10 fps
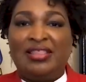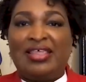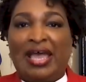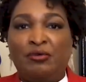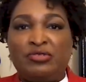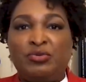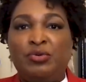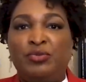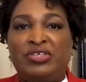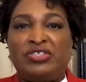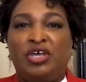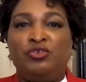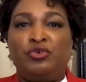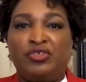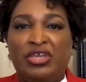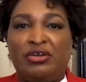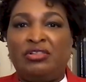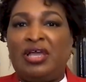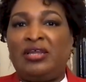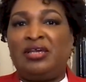That was when we saw North
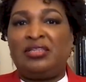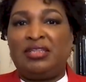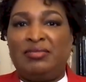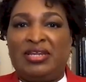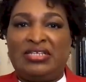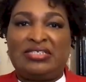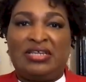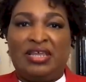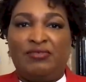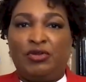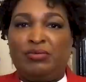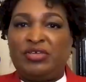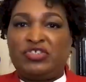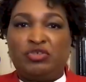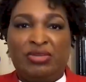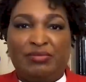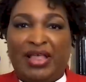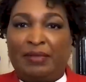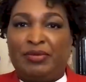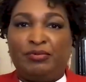Carolina eliminate Sunday voting because too many
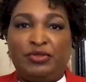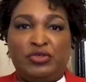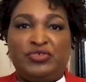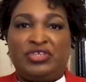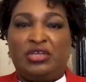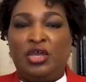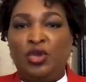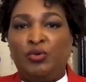black people used it.